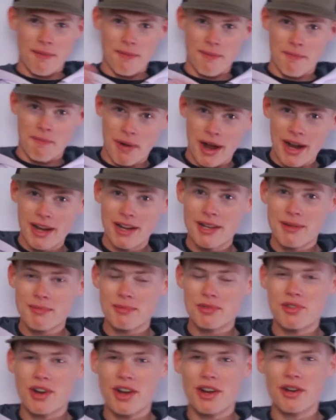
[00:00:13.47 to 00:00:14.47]
My name
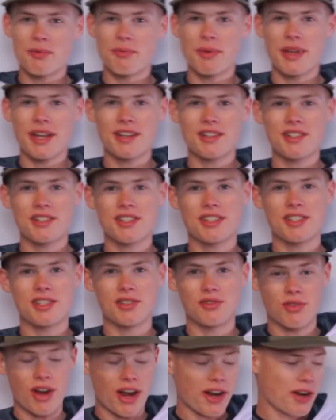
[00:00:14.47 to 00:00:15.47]
is Ryder Mange. This
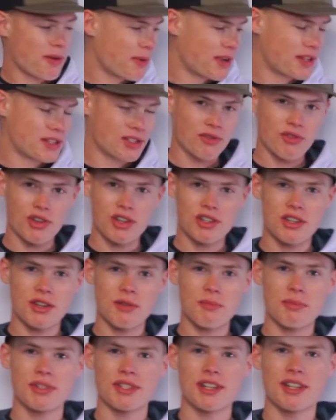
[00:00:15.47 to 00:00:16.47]
is Ryder Mange
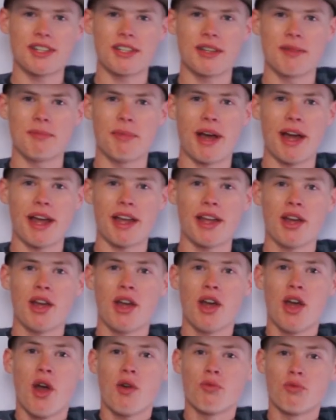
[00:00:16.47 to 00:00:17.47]
Fishing, presented by
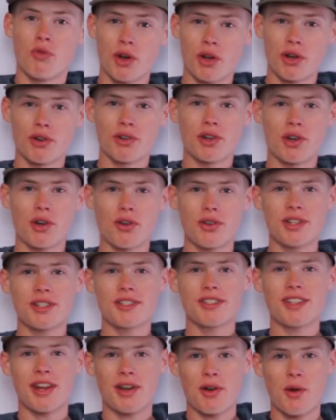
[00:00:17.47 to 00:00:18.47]
Royal
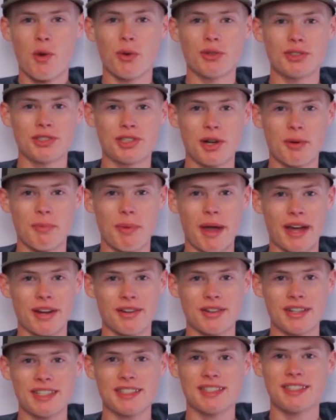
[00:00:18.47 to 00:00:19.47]
Coatings and Wholesale
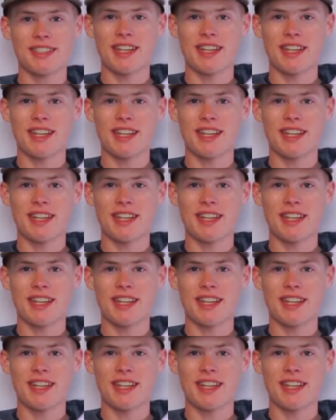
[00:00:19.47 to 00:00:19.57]
Batteries.